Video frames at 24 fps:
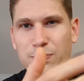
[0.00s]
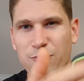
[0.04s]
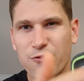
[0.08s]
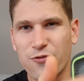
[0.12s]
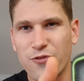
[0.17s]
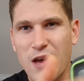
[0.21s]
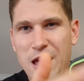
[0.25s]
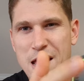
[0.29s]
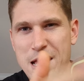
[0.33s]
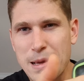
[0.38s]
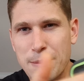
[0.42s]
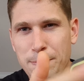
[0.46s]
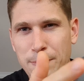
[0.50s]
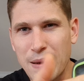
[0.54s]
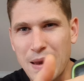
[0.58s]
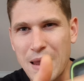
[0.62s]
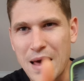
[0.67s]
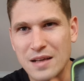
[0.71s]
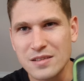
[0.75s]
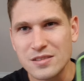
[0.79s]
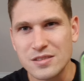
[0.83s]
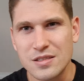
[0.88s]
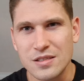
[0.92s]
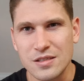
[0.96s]
fake
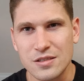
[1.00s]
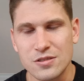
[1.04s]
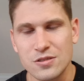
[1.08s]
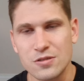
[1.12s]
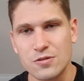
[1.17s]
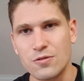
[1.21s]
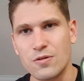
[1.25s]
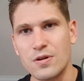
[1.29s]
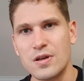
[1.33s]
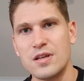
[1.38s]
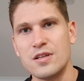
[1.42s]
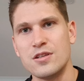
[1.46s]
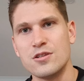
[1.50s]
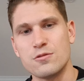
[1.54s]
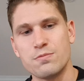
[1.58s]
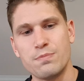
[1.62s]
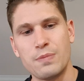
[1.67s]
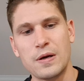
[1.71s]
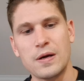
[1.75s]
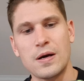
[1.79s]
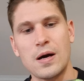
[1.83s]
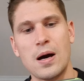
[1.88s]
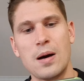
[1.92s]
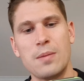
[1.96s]
plastic screens
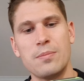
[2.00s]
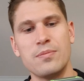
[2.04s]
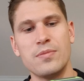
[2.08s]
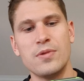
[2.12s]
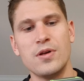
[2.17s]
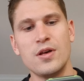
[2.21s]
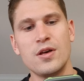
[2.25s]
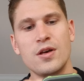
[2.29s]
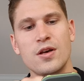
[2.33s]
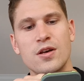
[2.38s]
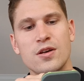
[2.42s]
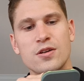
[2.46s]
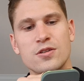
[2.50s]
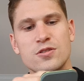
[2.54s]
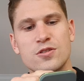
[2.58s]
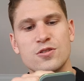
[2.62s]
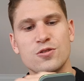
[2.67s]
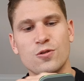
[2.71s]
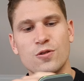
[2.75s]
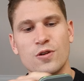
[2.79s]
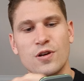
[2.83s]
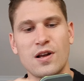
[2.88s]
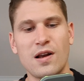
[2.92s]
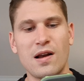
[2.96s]
become
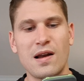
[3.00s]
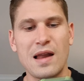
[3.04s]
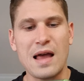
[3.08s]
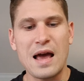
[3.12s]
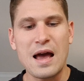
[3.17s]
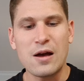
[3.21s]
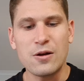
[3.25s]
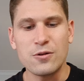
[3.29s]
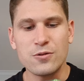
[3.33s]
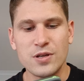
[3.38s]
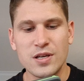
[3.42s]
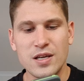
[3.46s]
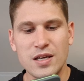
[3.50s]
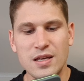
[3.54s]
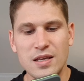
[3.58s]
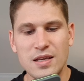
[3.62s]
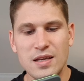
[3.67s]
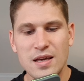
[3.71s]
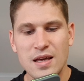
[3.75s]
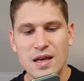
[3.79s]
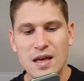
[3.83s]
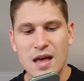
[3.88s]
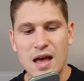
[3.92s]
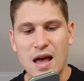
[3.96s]
sort of
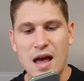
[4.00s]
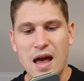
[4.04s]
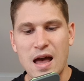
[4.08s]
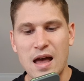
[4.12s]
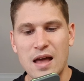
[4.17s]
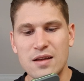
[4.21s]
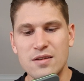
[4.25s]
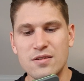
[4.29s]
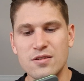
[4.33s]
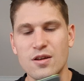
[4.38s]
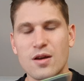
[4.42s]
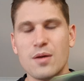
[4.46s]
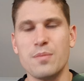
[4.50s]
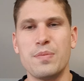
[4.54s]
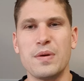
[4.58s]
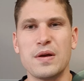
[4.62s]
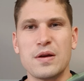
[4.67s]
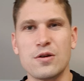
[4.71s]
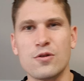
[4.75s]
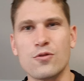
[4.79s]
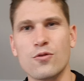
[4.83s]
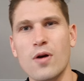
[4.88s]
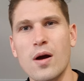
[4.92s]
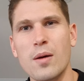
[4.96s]
cloudy and a
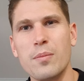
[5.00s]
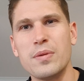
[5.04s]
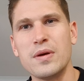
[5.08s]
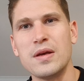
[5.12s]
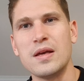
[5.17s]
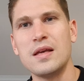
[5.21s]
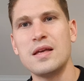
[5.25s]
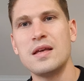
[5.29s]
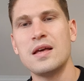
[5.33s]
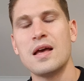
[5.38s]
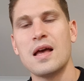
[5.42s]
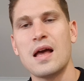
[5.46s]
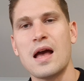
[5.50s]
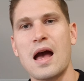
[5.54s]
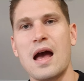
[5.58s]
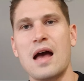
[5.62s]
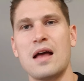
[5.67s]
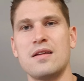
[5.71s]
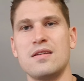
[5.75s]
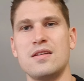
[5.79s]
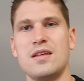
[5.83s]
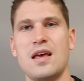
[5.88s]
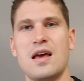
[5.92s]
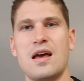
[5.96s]
bit grubby,
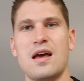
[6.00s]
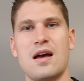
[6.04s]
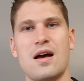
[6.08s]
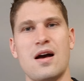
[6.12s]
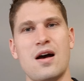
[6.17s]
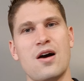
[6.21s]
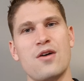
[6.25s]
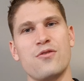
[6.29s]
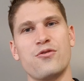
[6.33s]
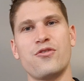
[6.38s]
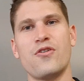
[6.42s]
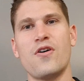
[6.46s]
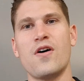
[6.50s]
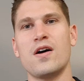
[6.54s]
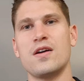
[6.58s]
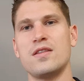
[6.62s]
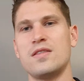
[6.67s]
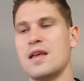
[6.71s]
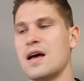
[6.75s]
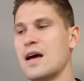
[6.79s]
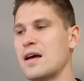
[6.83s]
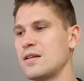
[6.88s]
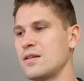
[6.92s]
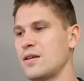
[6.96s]
and yeah, I find
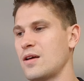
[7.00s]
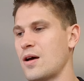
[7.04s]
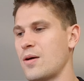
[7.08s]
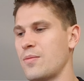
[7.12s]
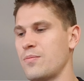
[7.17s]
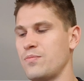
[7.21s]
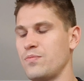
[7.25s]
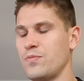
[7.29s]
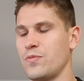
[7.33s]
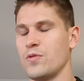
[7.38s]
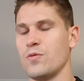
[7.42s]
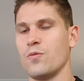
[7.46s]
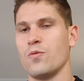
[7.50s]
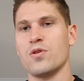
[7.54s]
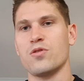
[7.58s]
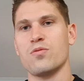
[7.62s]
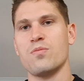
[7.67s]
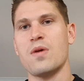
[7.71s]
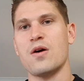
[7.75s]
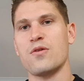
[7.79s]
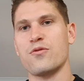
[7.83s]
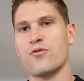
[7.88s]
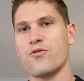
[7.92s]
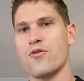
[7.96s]
that with
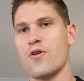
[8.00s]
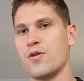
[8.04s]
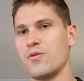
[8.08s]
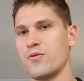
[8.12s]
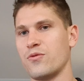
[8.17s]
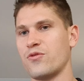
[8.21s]
my front